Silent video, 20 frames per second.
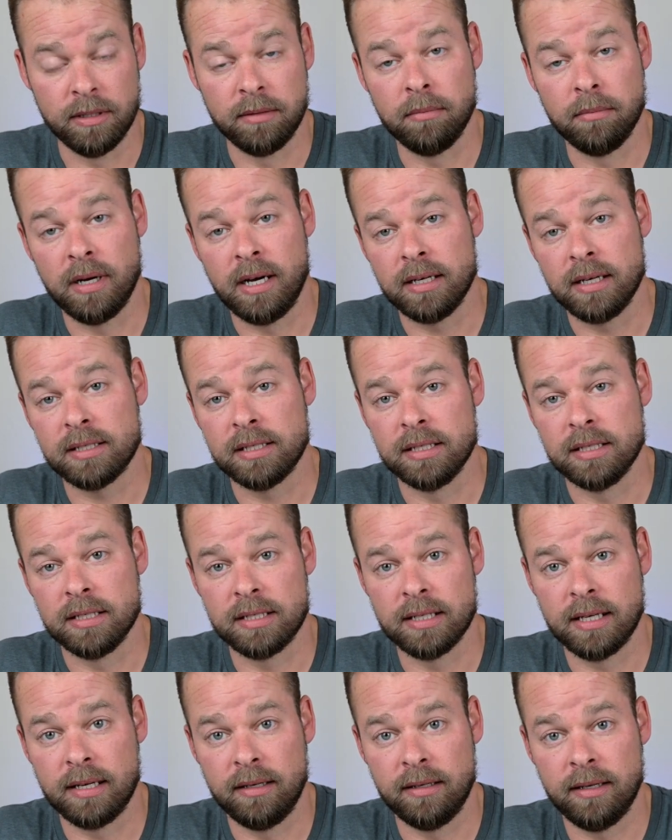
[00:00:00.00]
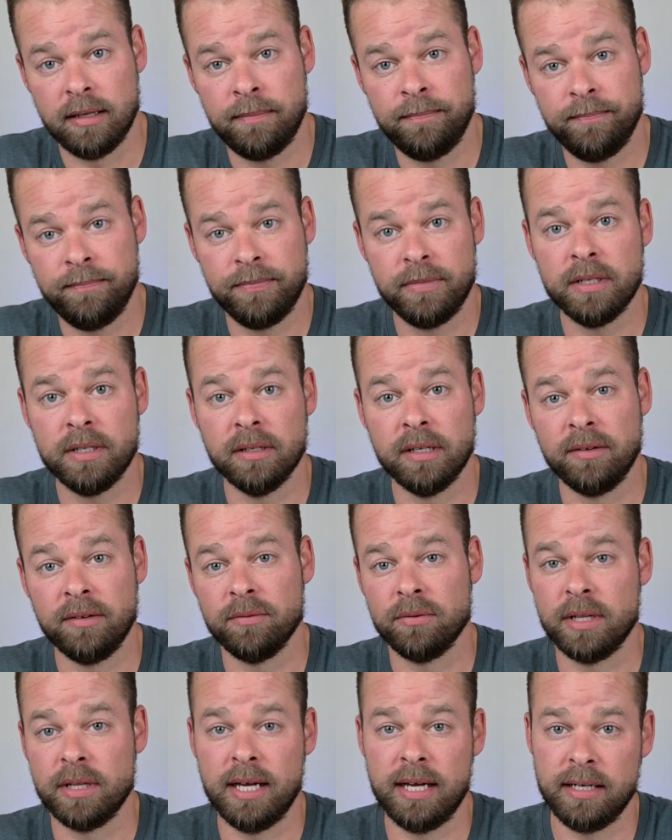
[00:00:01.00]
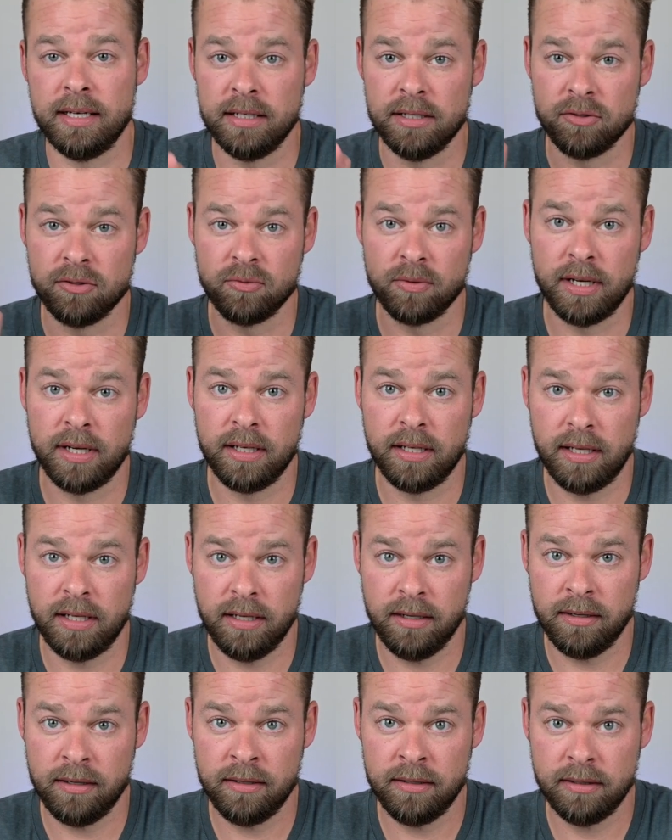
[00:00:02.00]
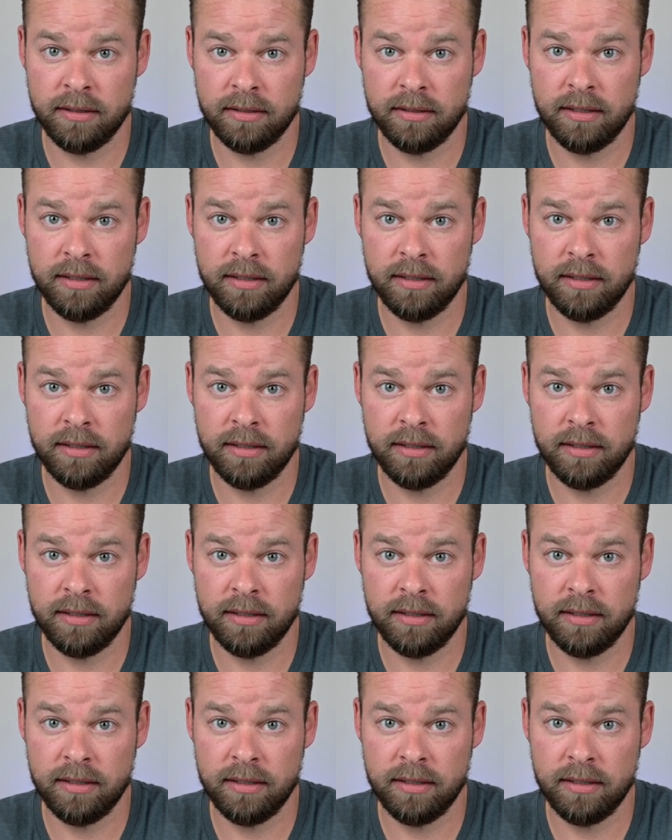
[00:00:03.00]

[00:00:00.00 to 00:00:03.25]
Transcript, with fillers: unboxed it, and set it up, link for that is right here.